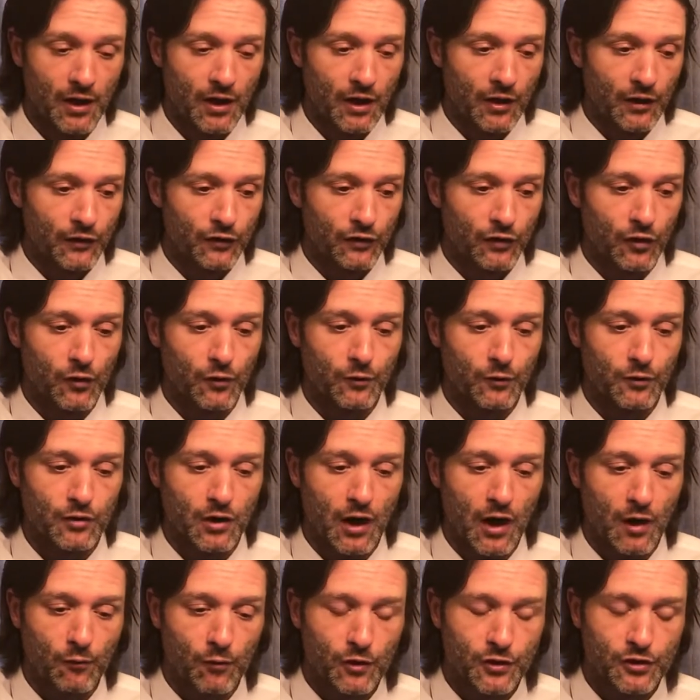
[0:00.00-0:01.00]
So I
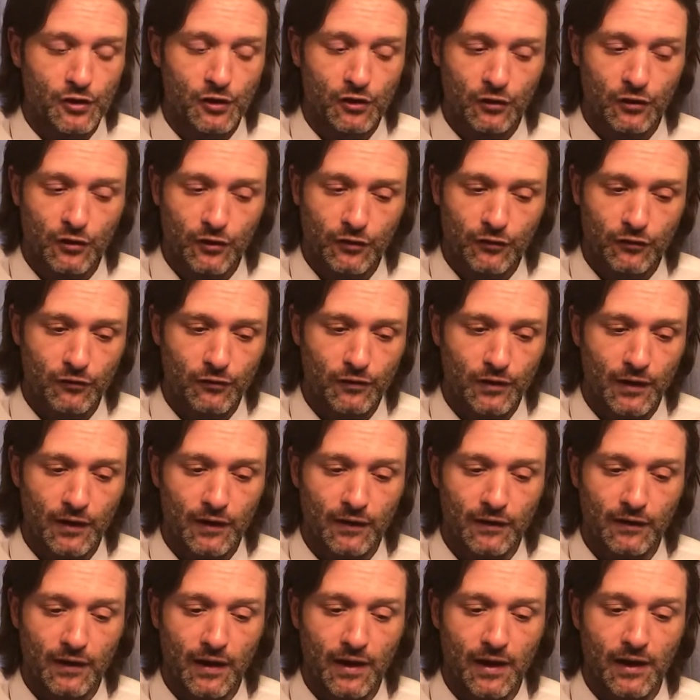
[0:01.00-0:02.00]
want you to look through
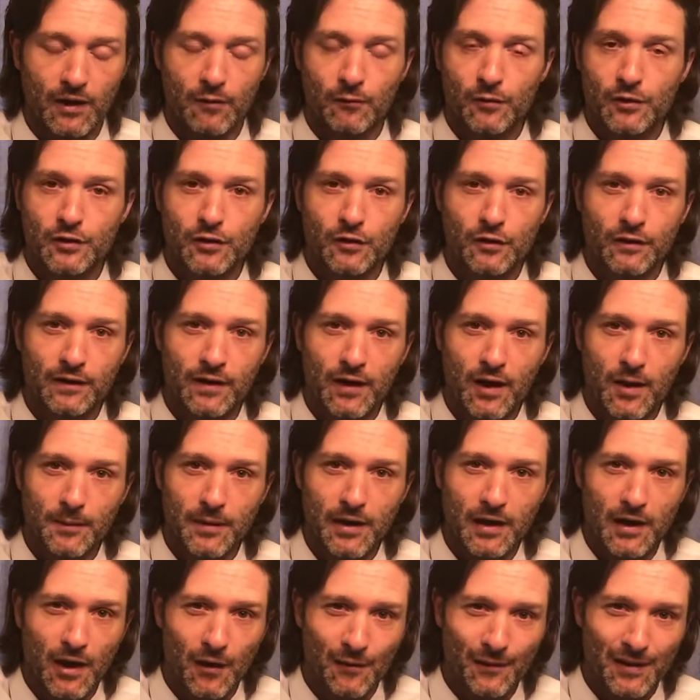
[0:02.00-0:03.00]
these, and I want you to tell me
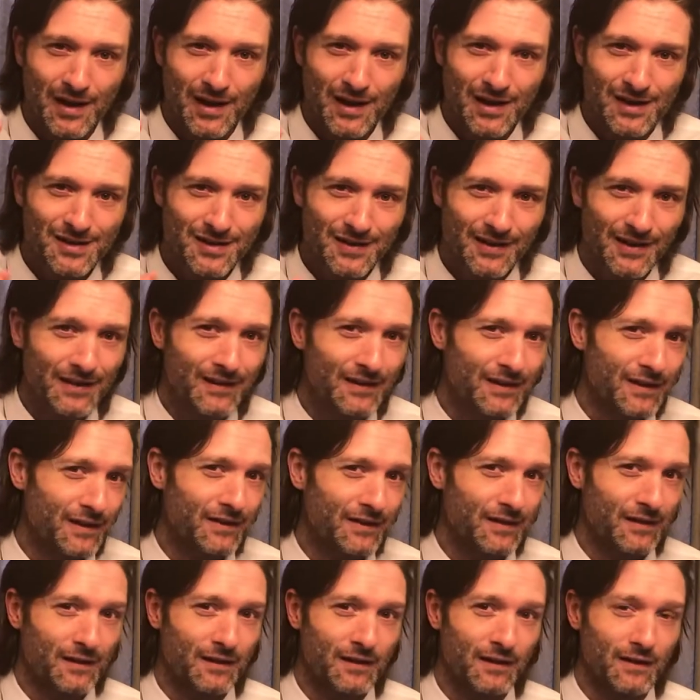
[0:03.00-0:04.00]
how each of these
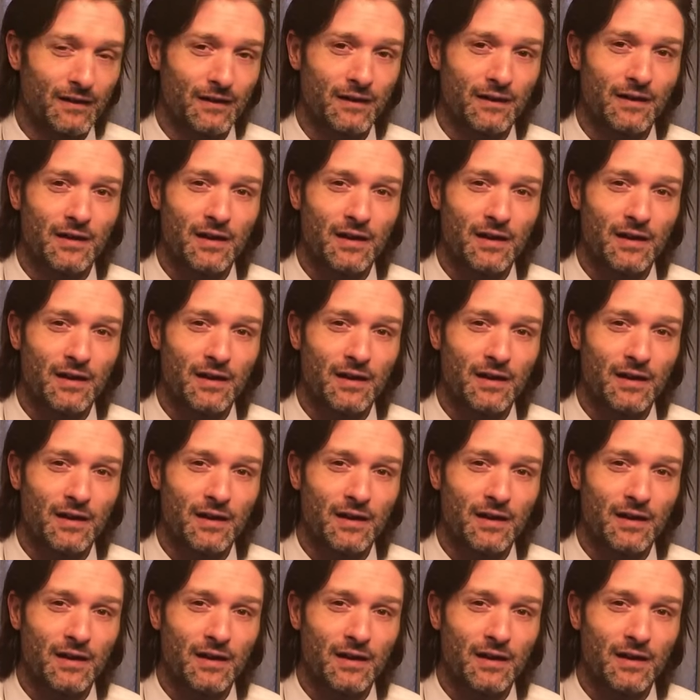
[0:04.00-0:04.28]
sentences